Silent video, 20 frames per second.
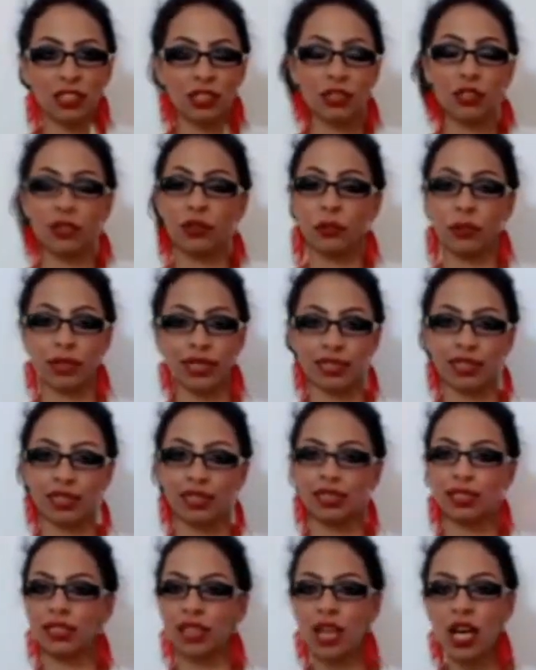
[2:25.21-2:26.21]
your business.
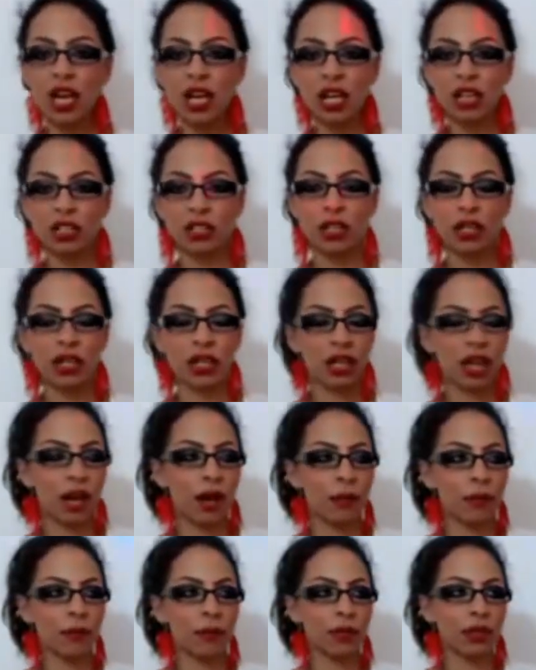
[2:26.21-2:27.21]
It is your own business.
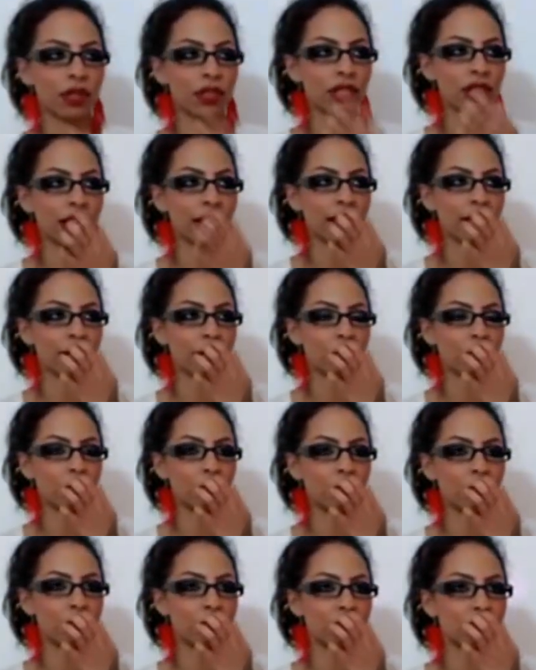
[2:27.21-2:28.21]
You
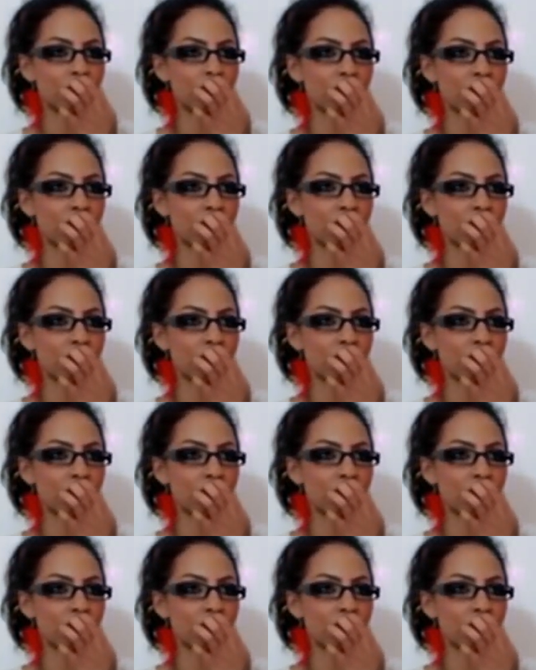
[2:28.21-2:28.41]
like